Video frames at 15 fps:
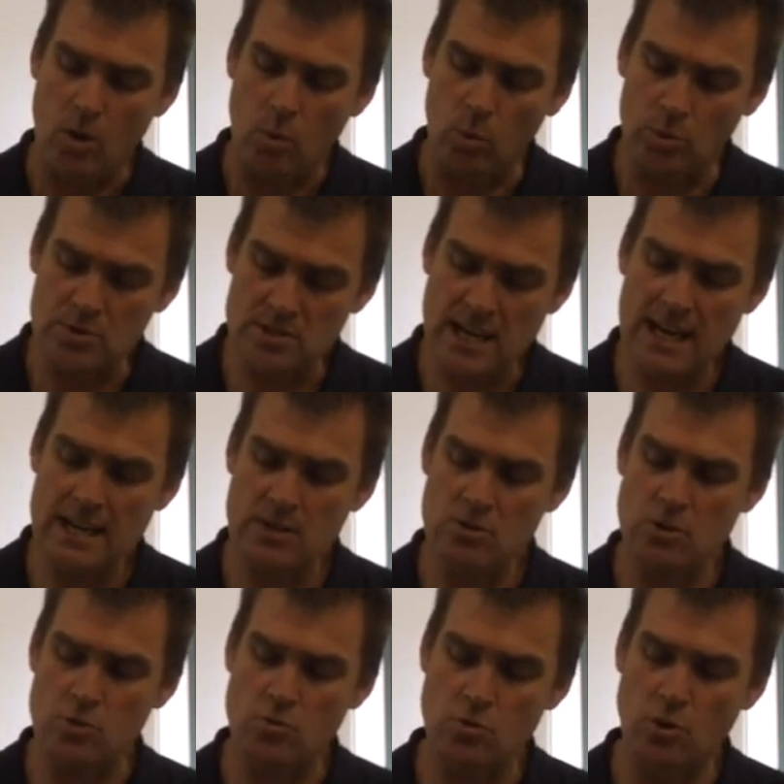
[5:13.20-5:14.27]
will tend
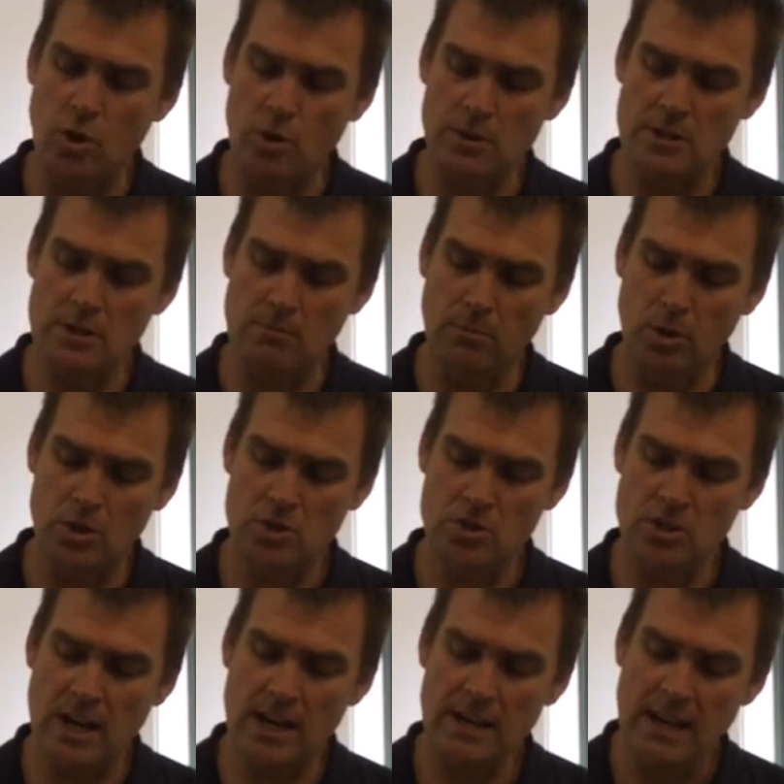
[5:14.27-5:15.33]
to draw in the
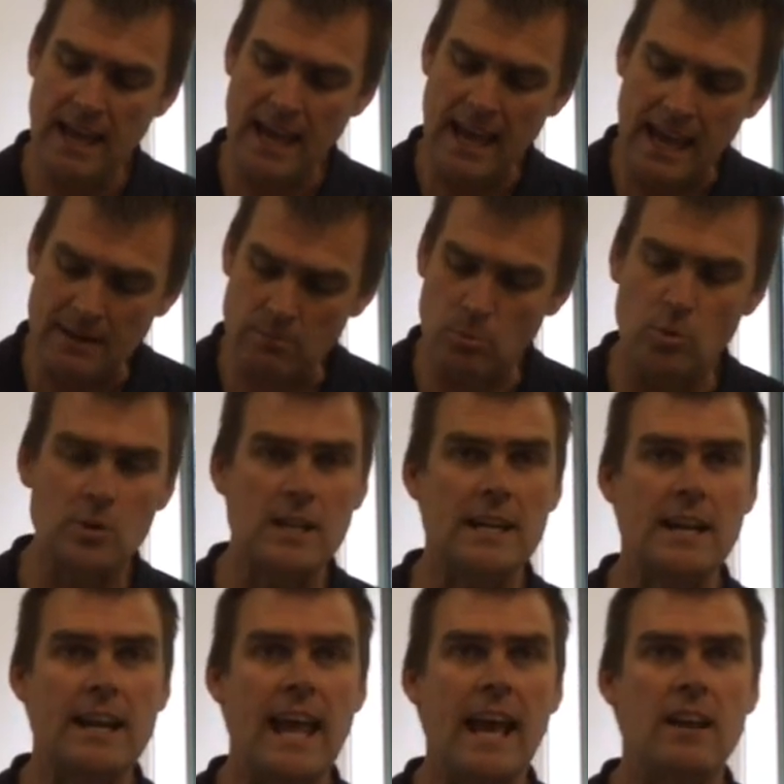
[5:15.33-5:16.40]
moisture and will
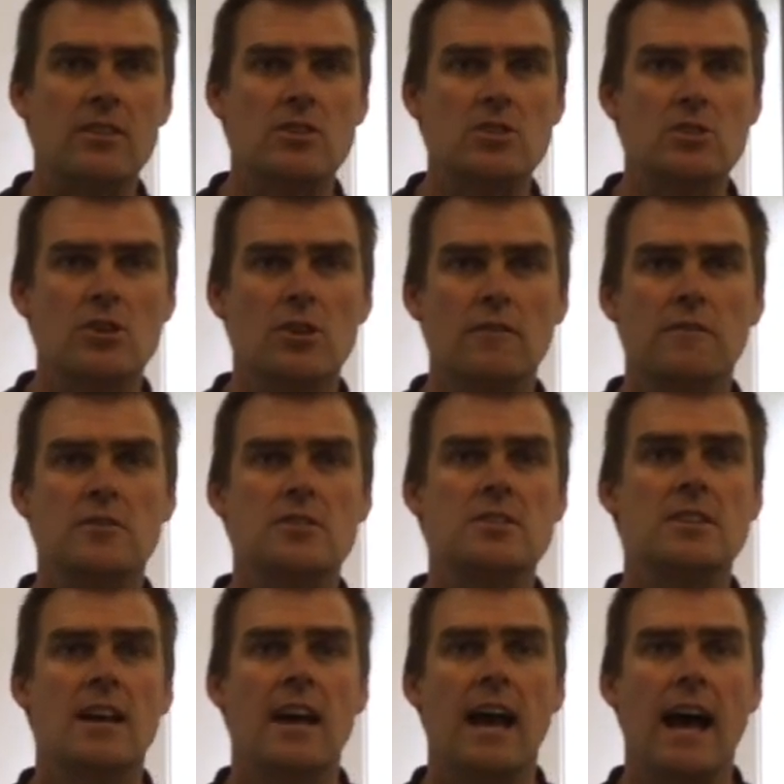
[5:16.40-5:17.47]
get it out of the
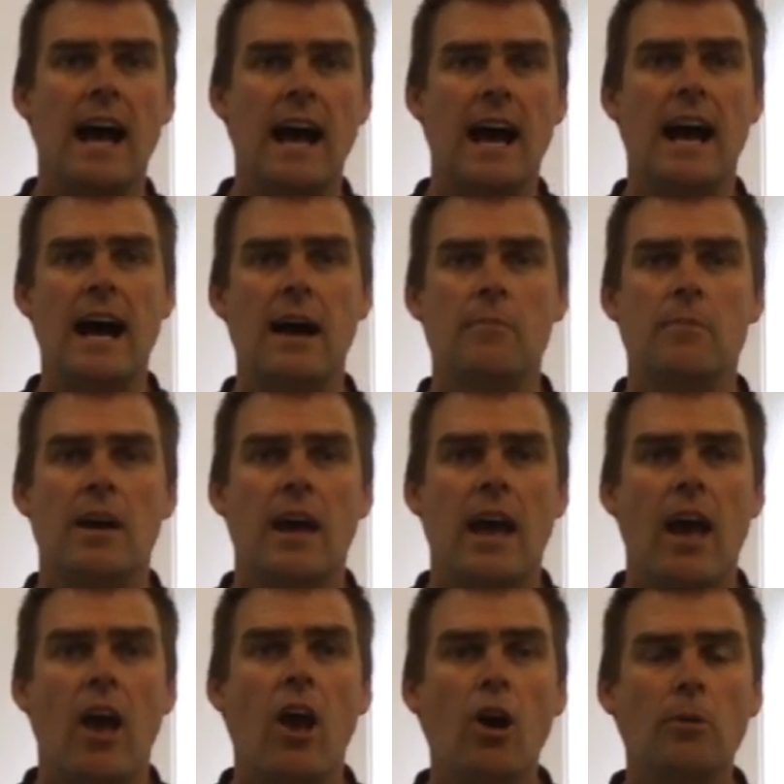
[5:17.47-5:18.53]
surface,
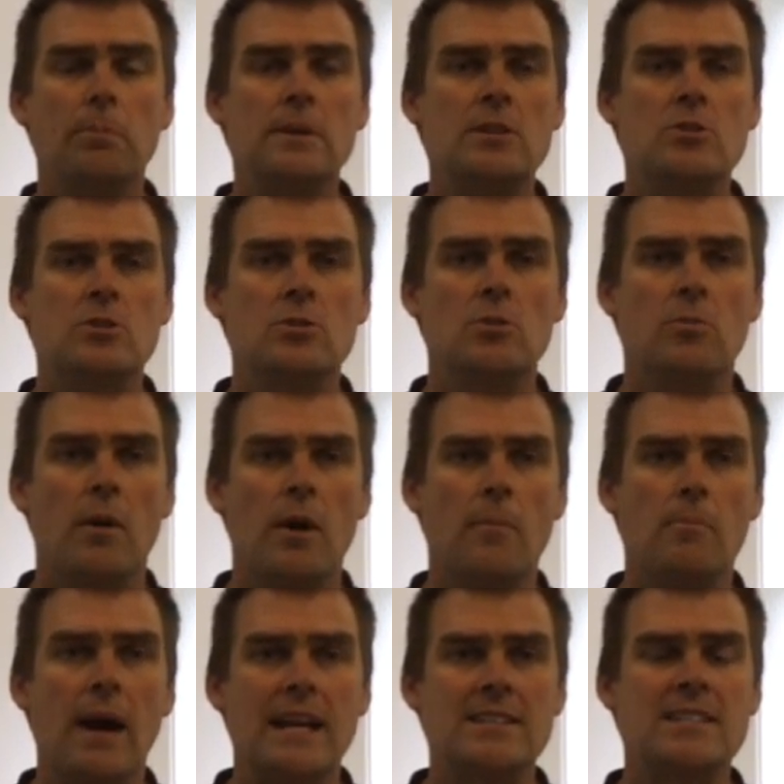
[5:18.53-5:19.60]
helping to
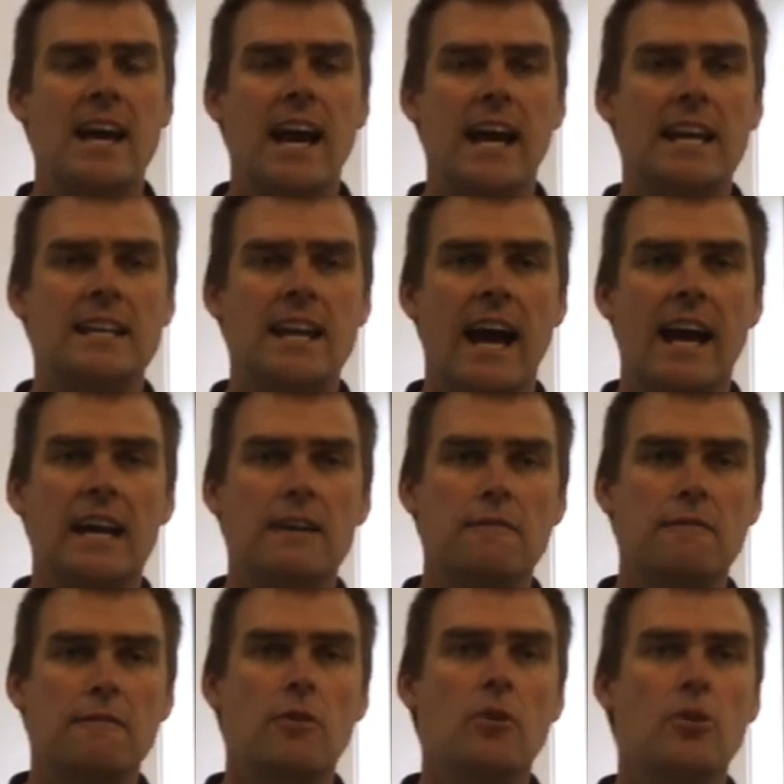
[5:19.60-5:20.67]
maintain a
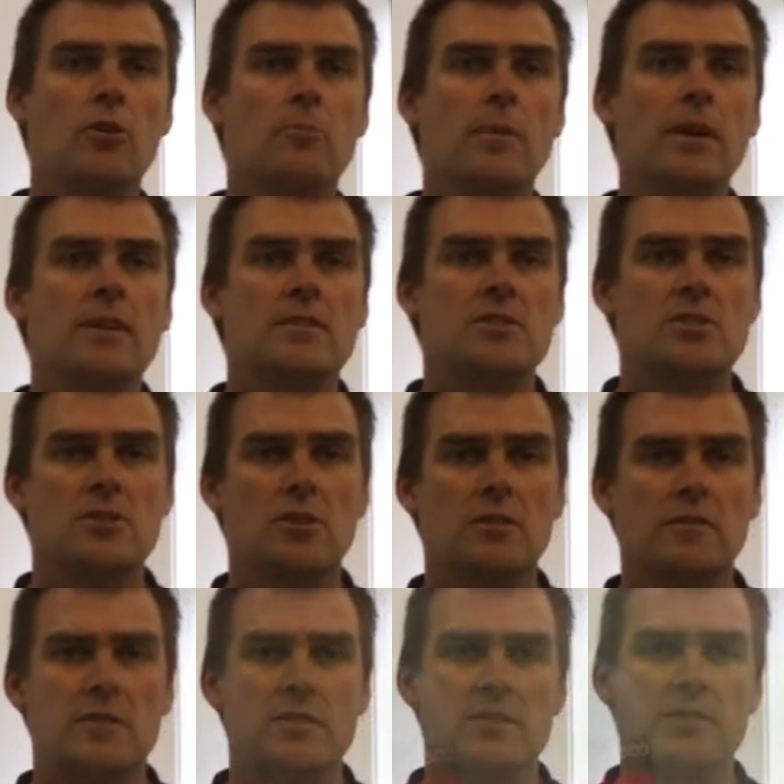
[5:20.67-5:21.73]
firm
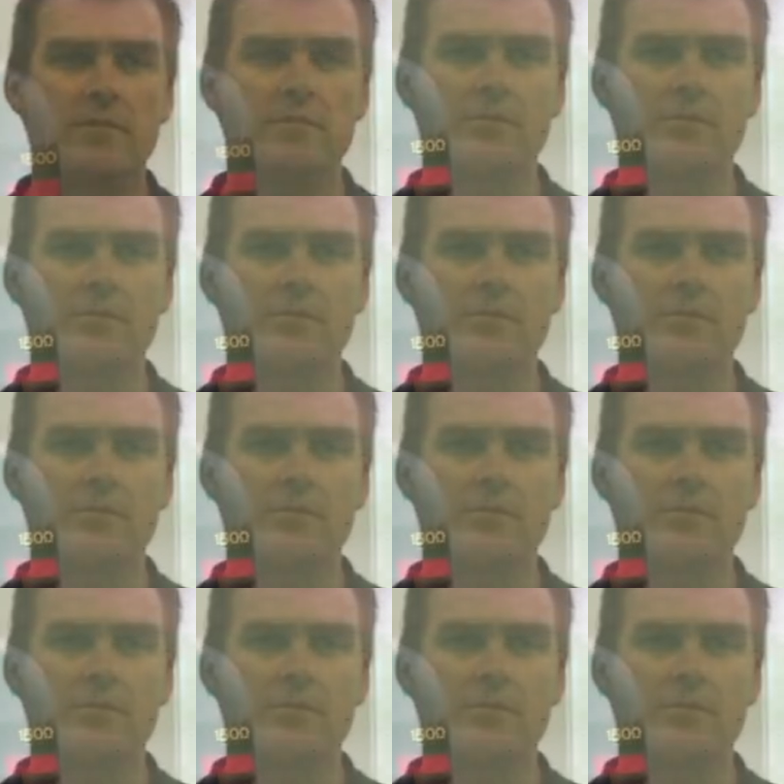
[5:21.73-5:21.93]
surface.